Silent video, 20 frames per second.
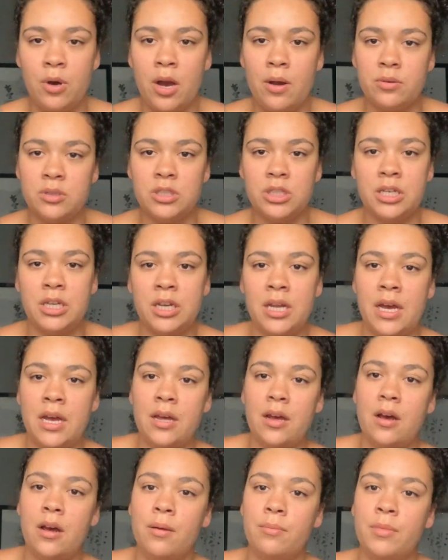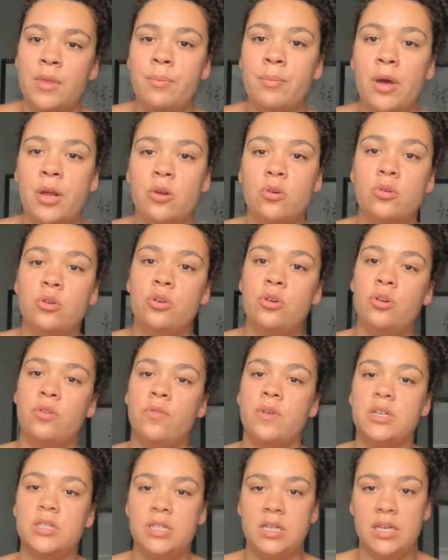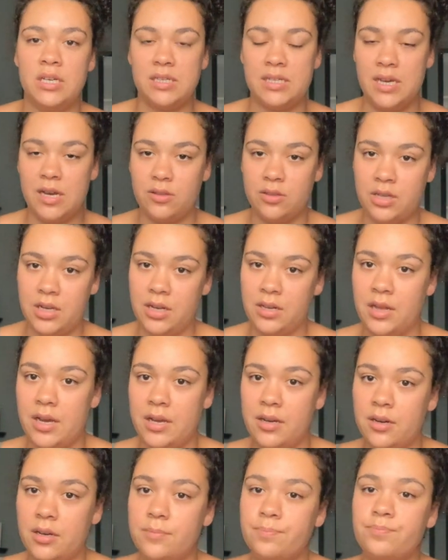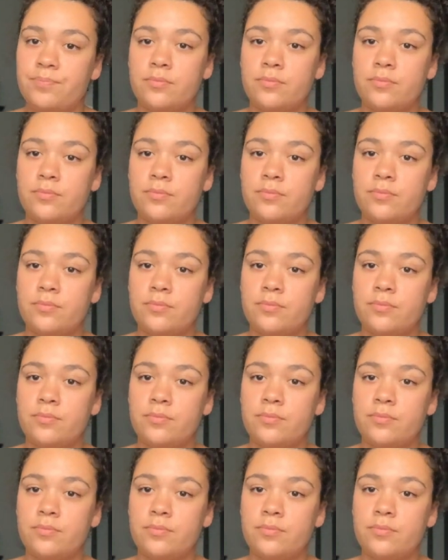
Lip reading: I was looking at the Medical University of South Carolina.